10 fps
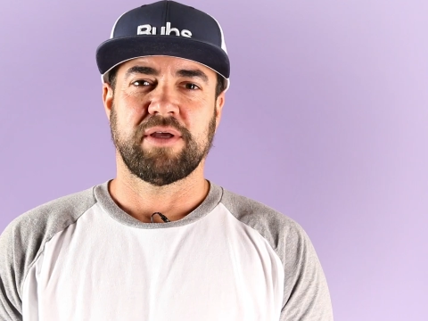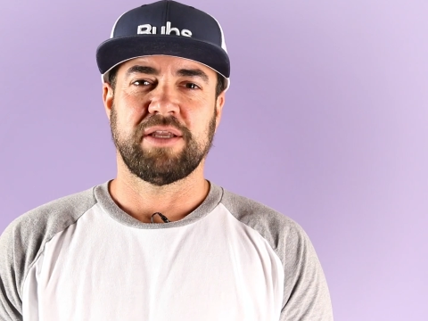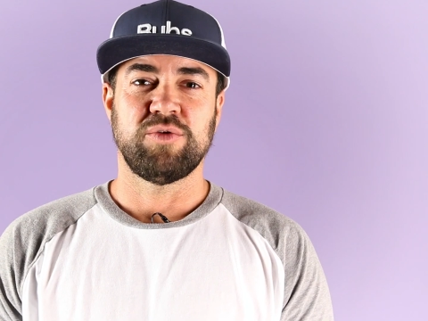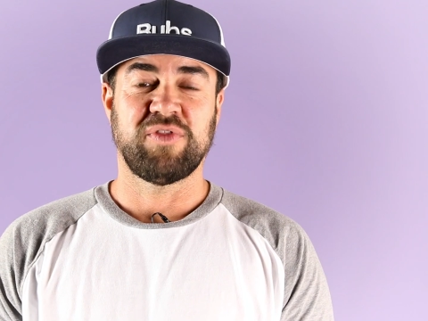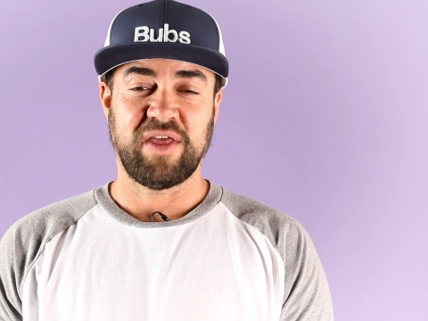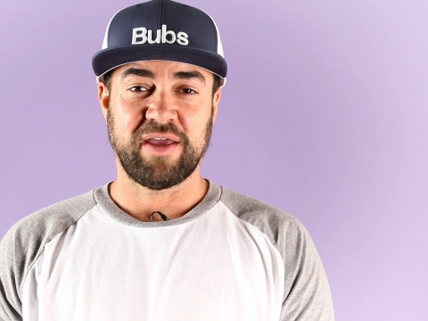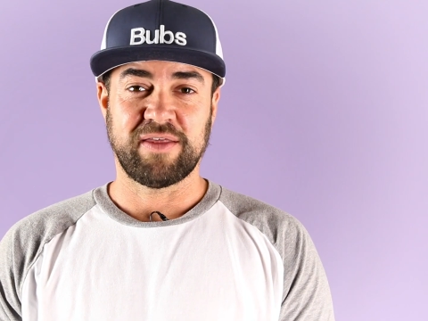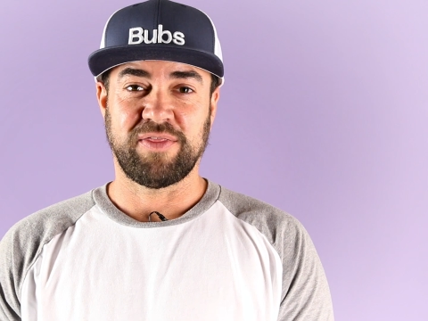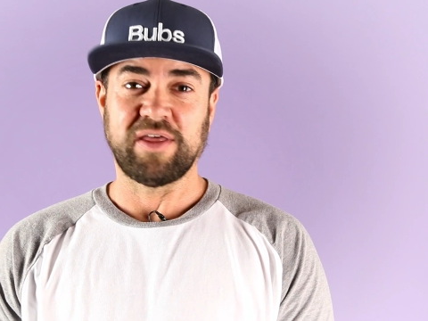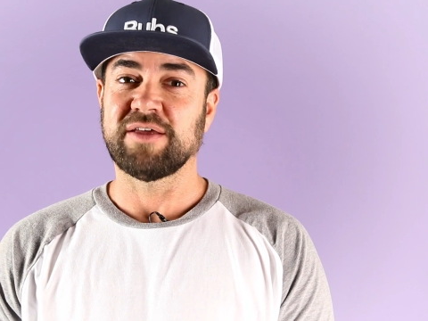and you
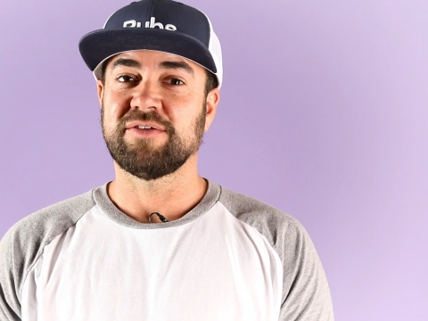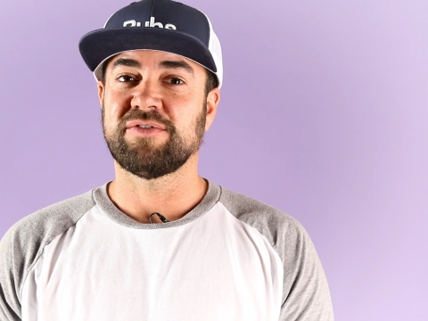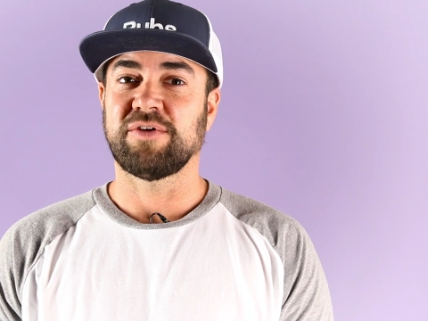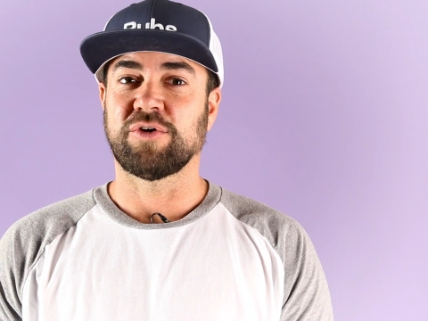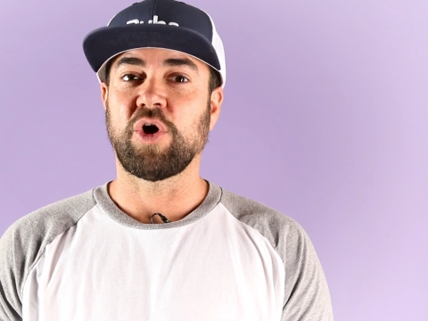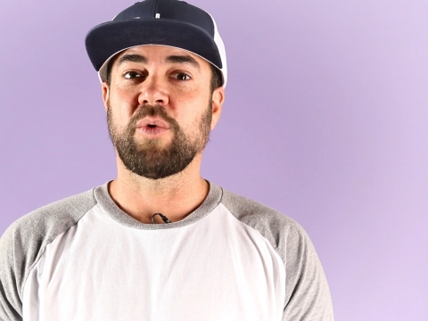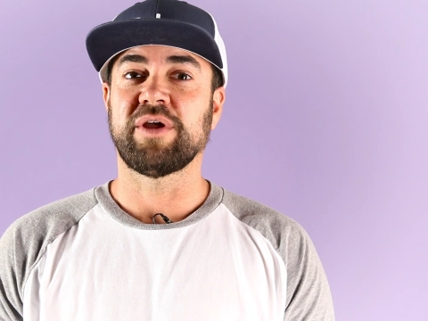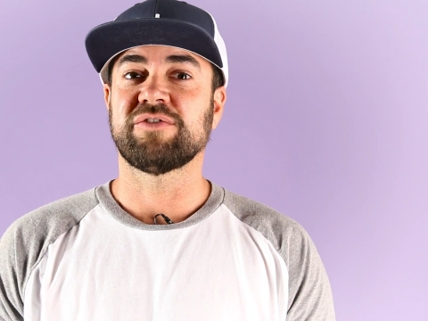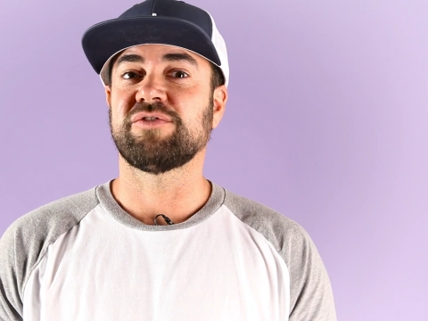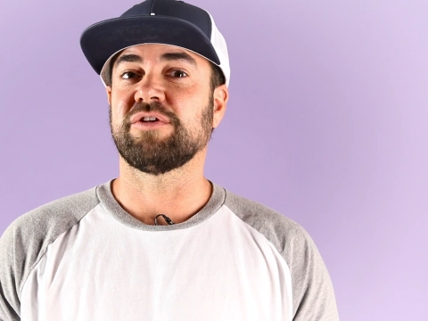think things are
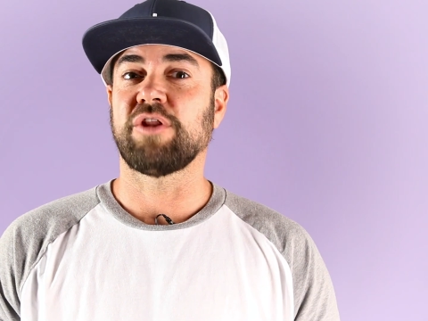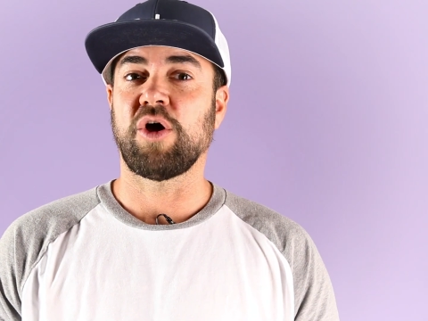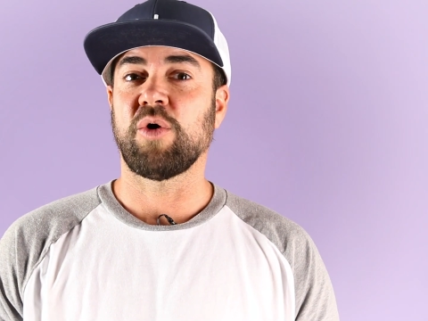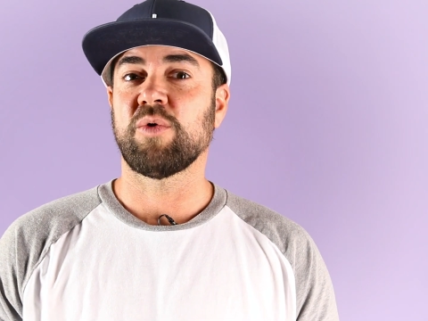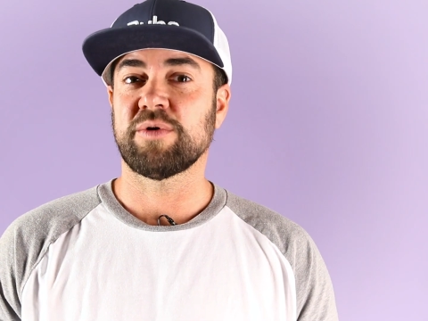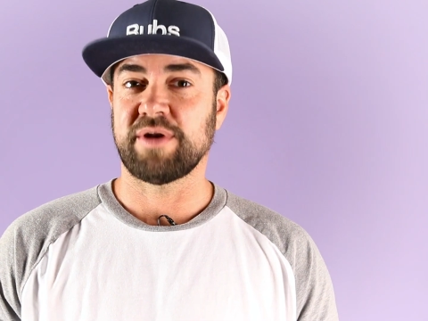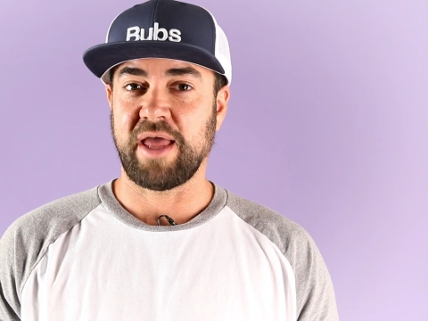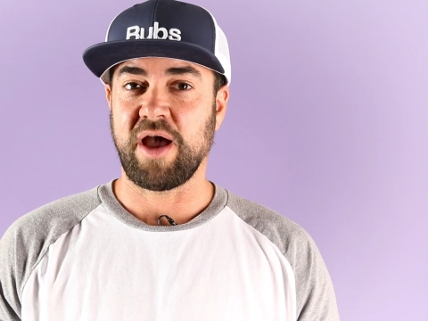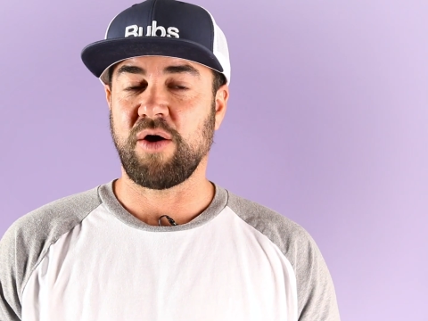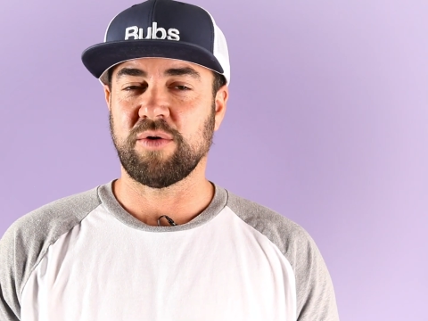going slow
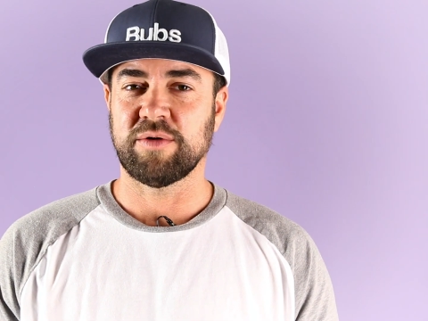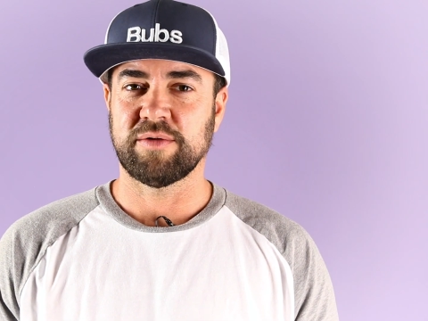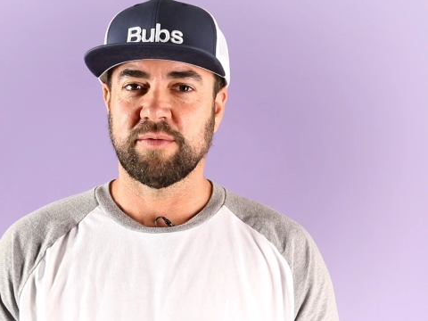now.